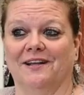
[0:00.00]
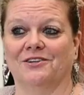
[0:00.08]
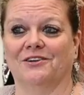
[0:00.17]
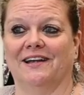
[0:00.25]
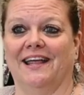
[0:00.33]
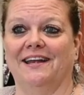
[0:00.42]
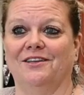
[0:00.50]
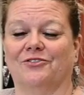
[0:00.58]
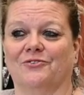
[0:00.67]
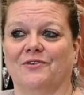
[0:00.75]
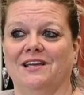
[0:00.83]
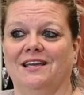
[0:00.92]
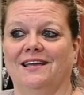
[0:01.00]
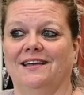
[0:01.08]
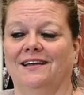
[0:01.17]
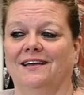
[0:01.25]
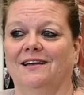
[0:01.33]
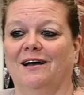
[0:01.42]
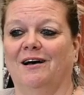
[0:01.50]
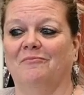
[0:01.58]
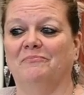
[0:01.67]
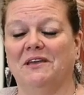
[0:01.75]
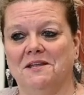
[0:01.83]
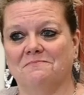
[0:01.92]
under in 83, um,
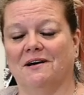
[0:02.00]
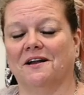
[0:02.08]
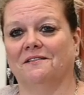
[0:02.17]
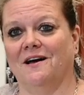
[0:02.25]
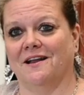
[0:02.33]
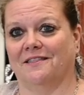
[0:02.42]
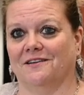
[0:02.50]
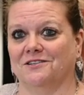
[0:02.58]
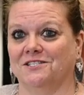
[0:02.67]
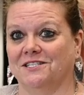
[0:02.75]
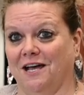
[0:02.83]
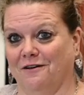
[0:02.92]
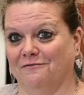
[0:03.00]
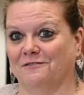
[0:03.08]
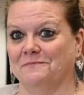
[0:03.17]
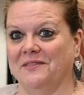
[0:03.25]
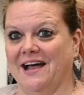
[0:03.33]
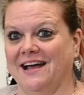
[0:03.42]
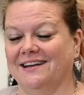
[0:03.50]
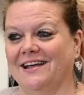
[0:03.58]
Pete bought a lot of their stuff from that,